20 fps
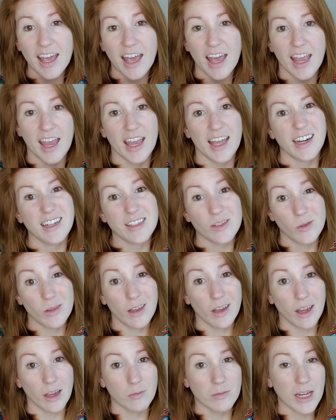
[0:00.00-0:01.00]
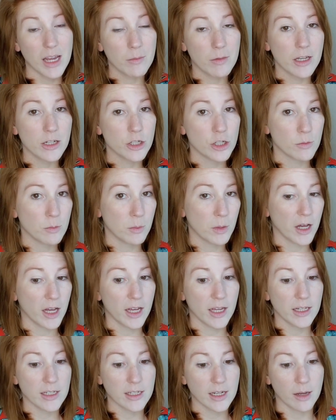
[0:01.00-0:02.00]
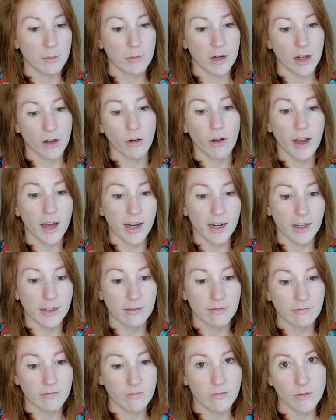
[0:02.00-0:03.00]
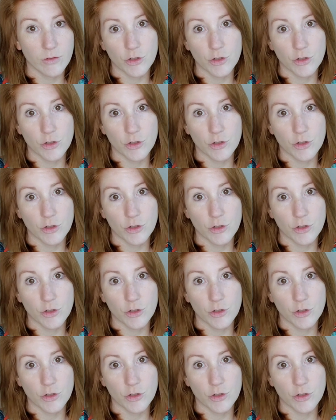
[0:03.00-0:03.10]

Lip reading: and it's one that came damaged, but I'm gonna go ahead and